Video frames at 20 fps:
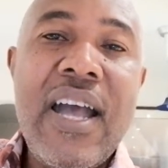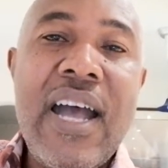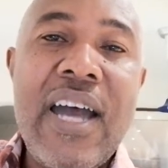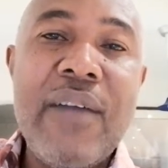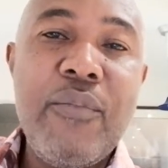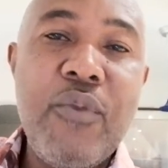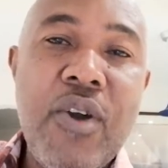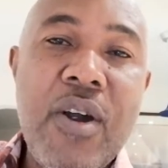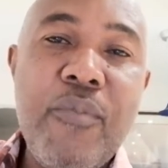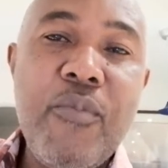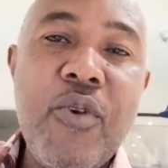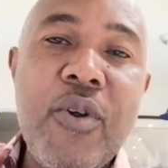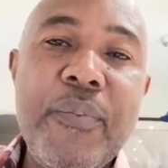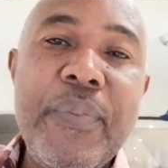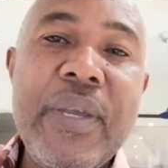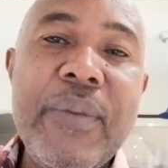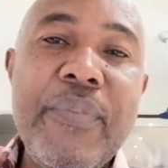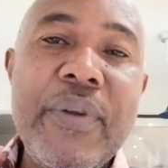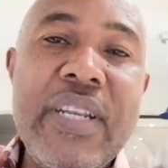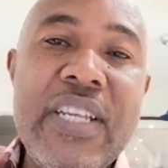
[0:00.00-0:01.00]
And more
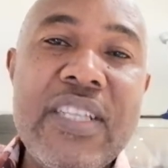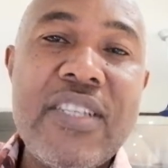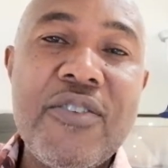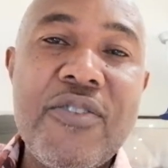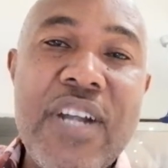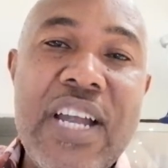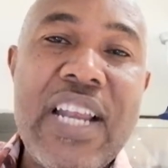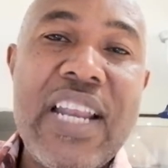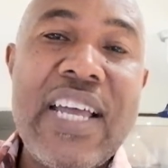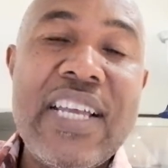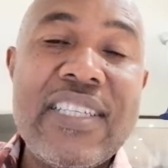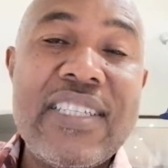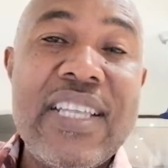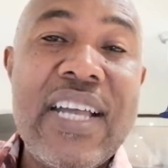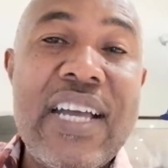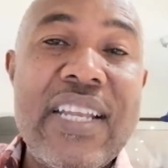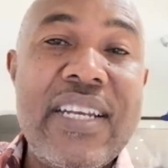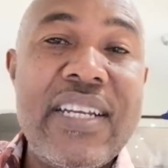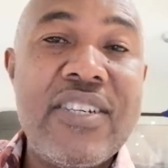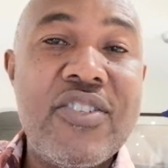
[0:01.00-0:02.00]
people need to realize
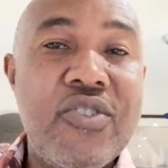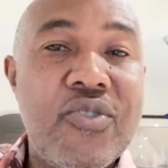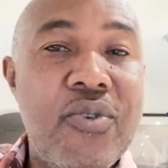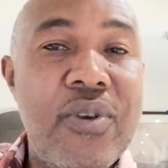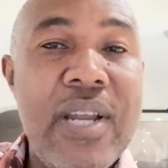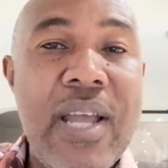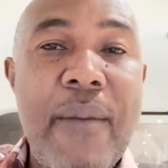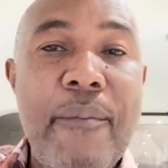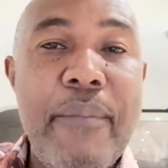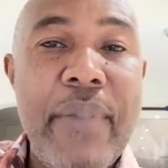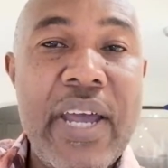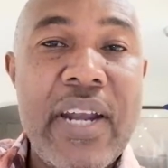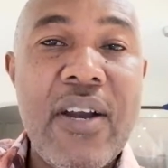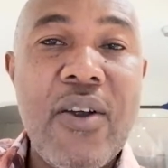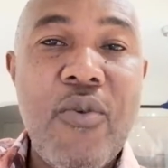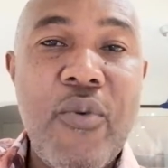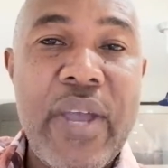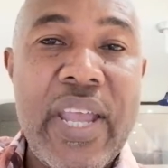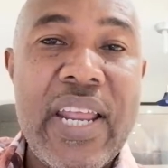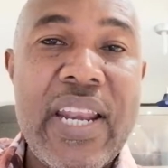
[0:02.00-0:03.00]
that there's truly a
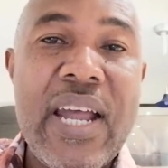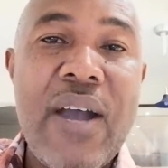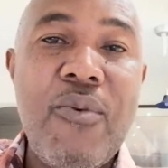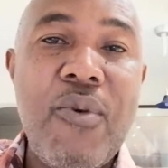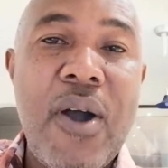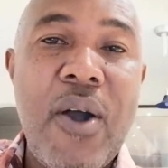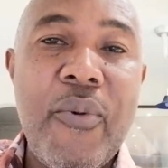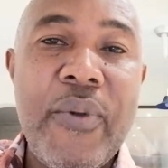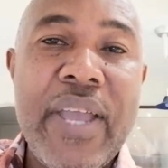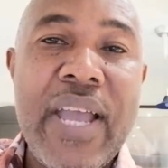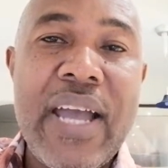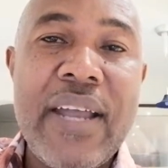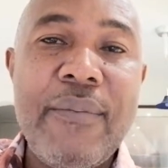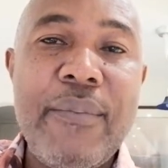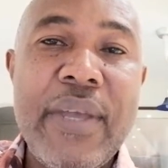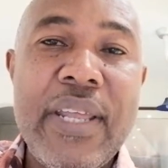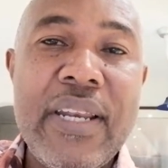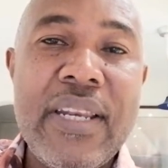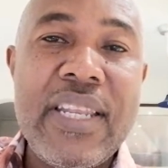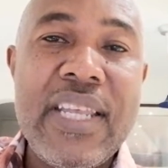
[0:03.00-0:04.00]
better way than what we
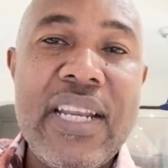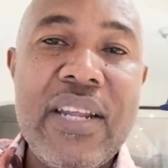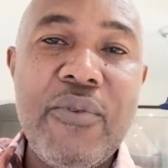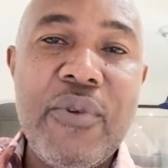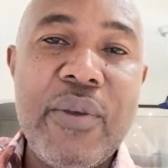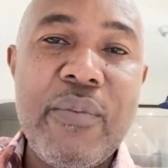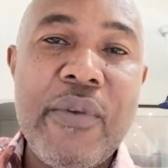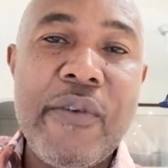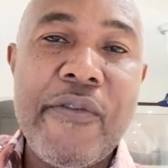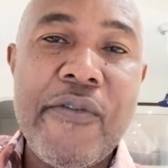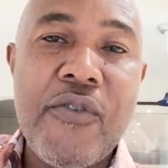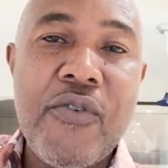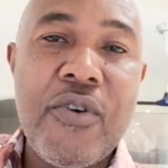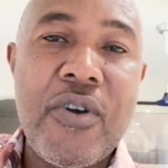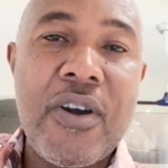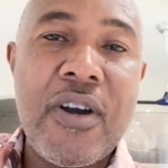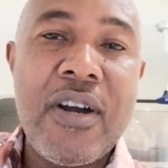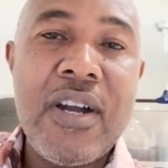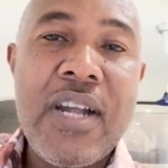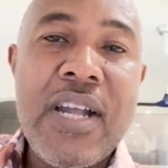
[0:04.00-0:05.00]
had been dealing with
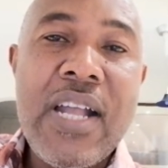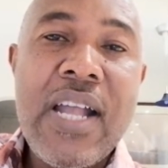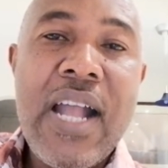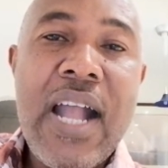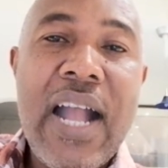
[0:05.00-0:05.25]
before,